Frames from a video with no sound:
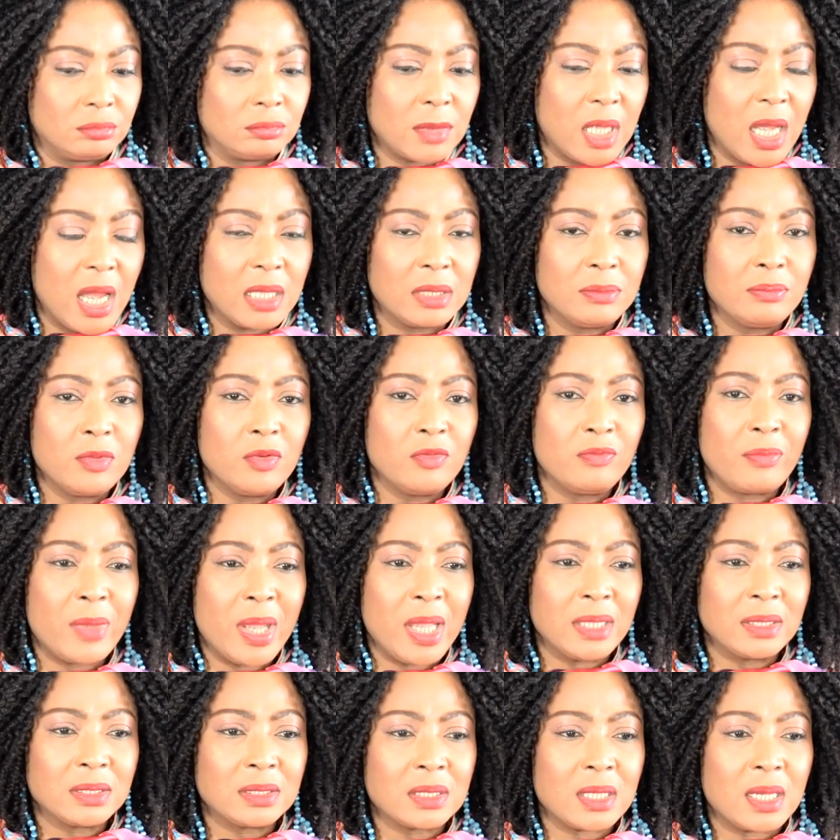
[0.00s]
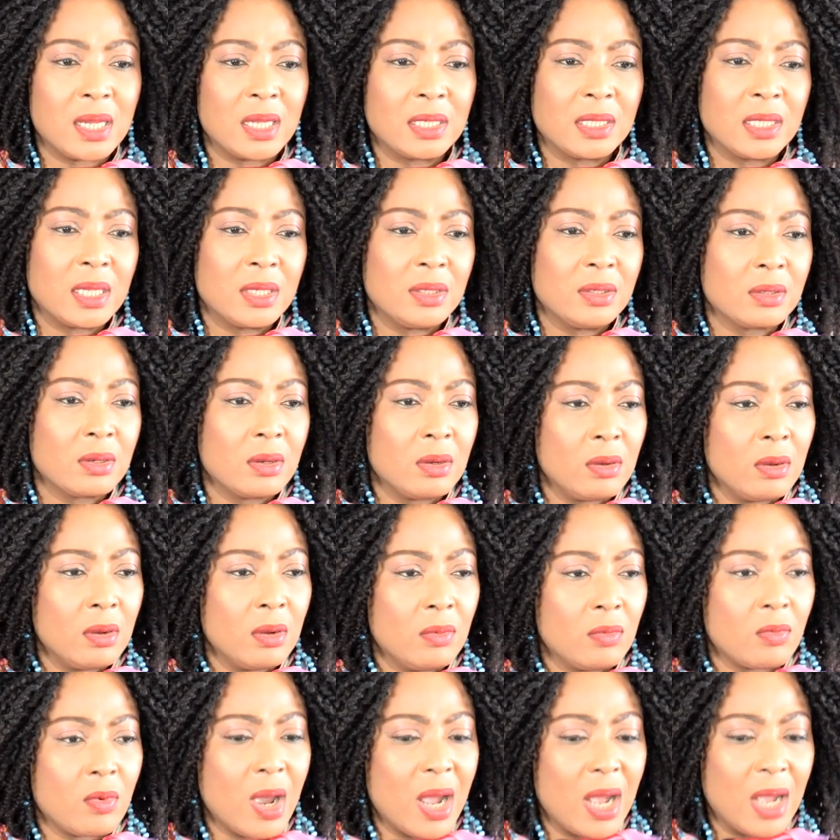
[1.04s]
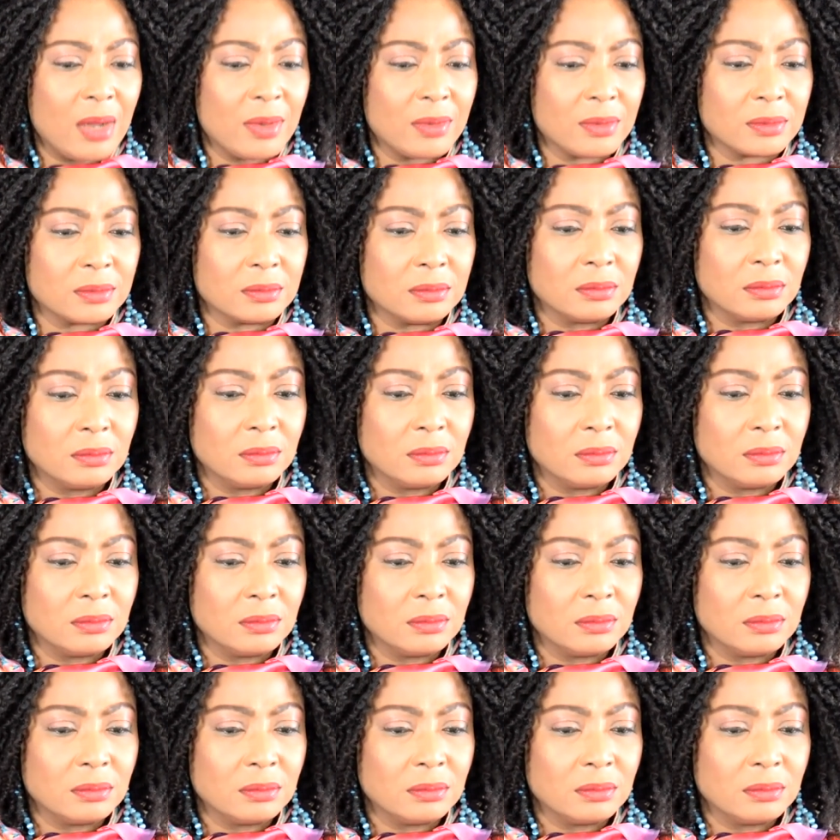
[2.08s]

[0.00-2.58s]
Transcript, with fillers: hand movement and then you go, oh wow.